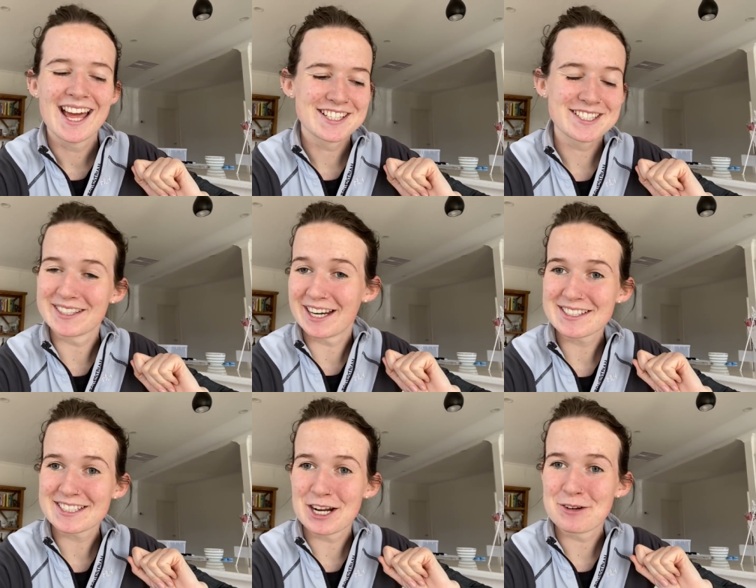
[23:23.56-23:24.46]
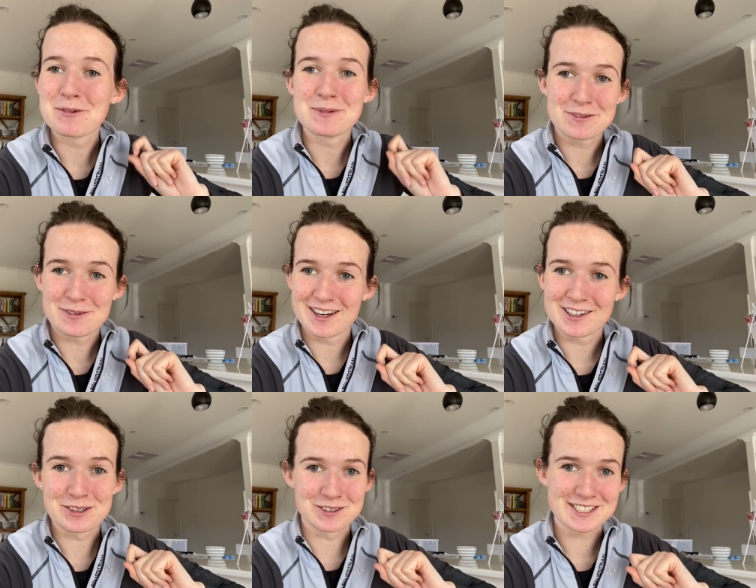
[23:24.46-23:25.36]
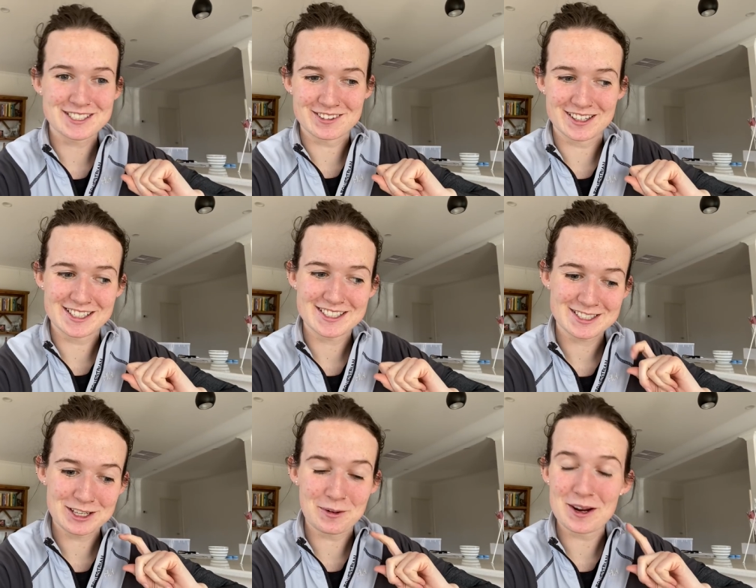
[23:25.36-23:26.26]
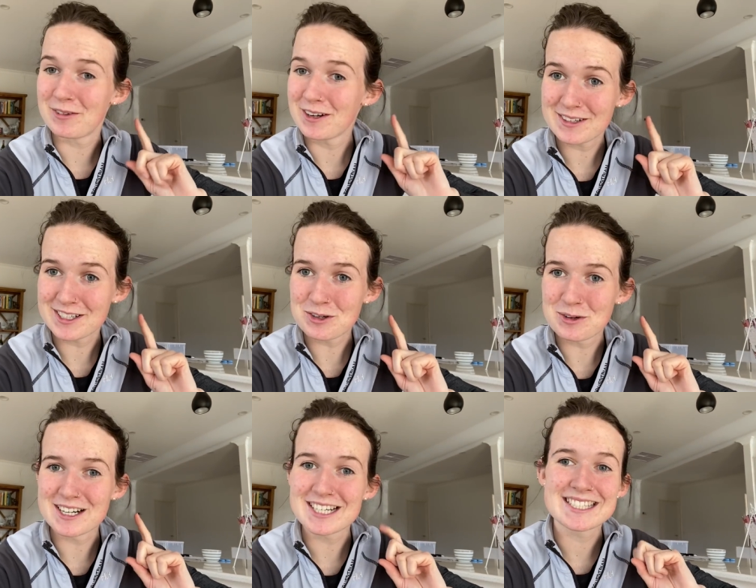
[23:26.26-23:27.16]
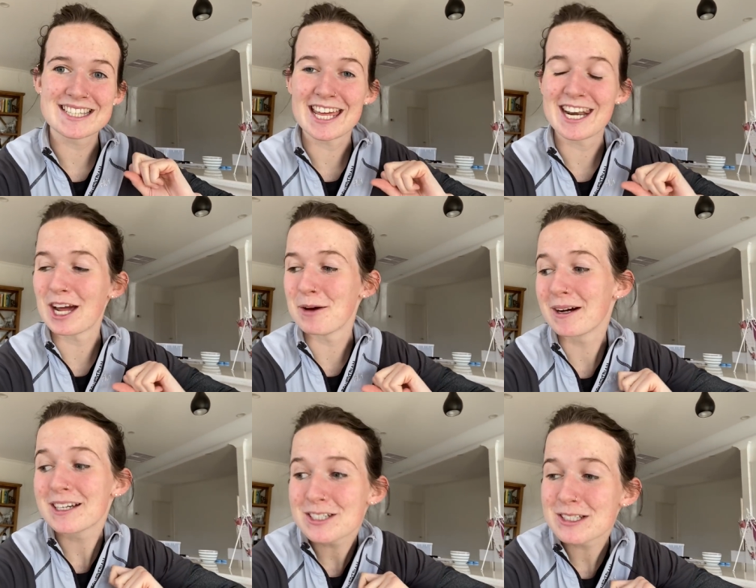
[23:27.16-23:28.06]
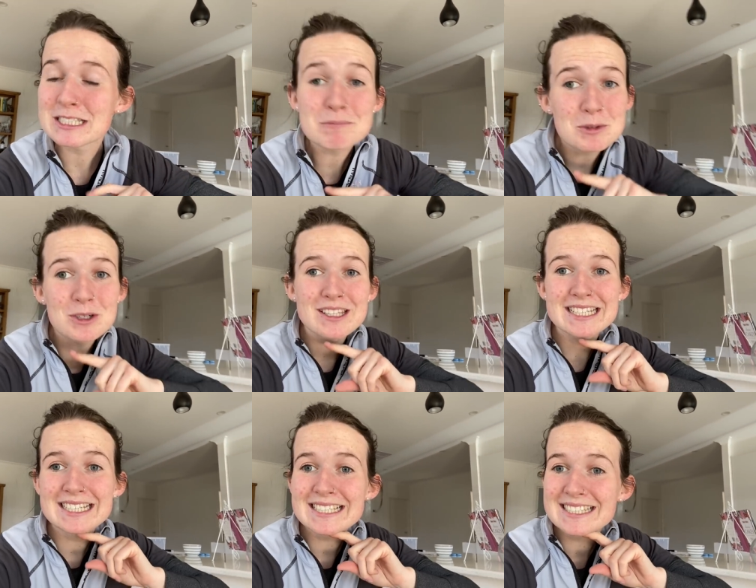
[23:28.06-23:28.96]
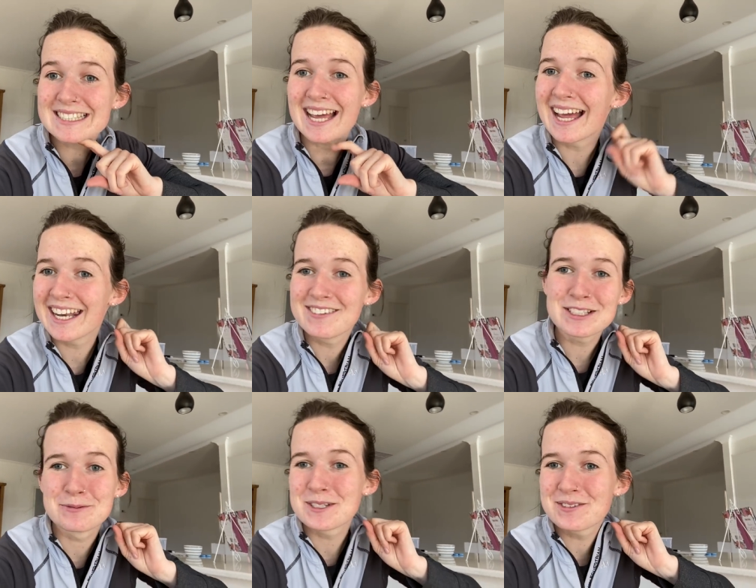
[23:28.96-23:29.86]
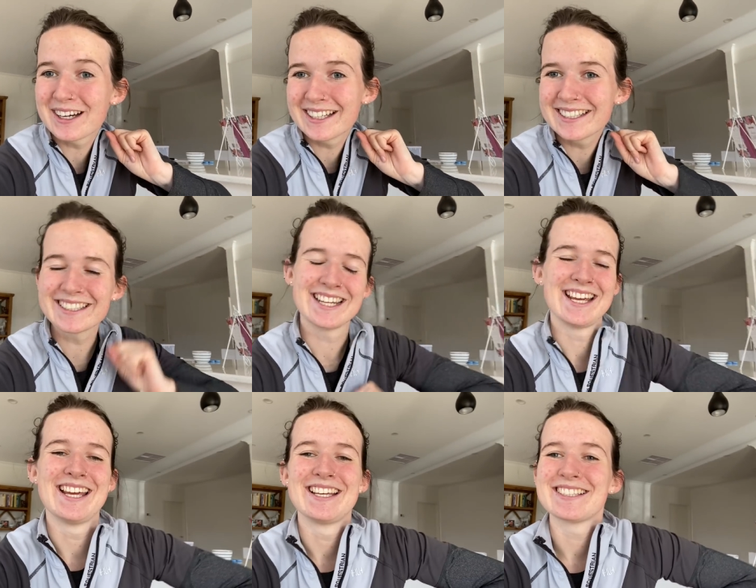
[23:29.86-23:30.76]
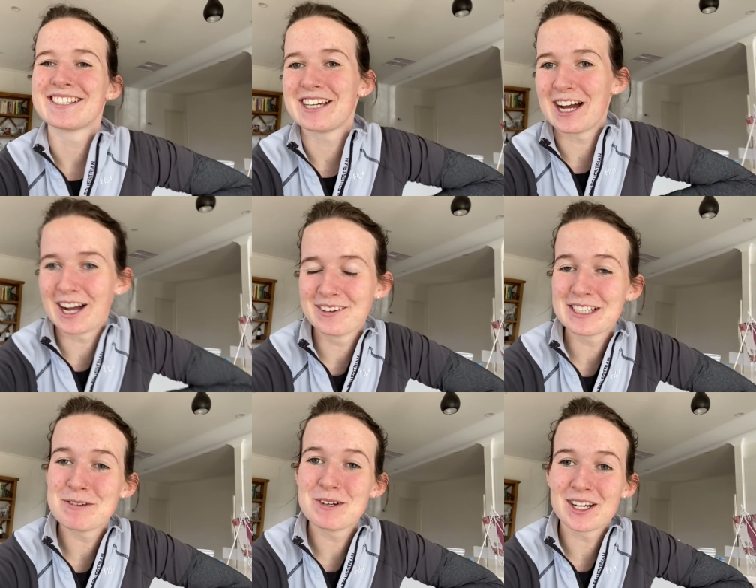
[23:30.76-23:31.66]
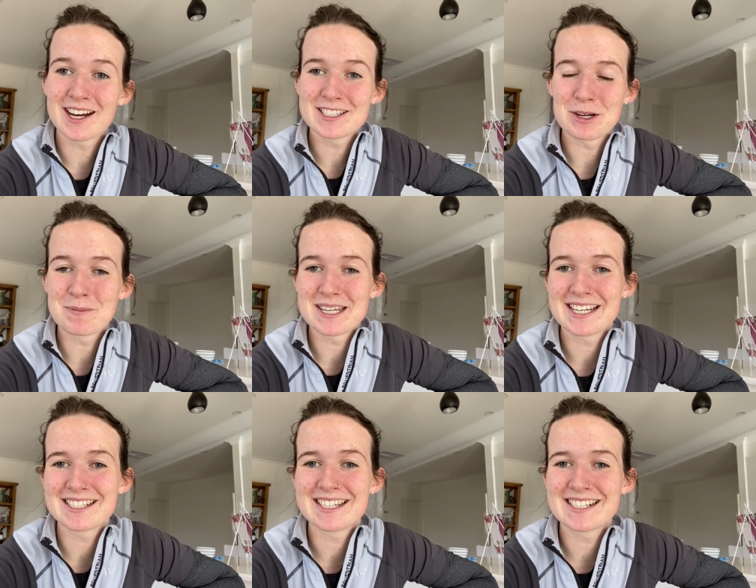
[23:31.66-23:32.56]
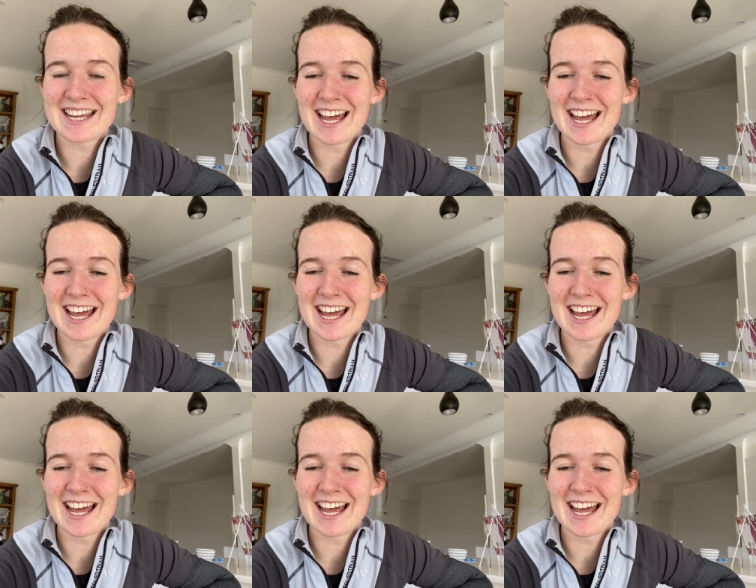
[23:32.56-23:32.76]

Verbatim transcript: So now it's time for me to find a horse to ride. So if I find a horse, then I might do some more of these, and it'll be so much fun. So yeah, I will keep you guys updated.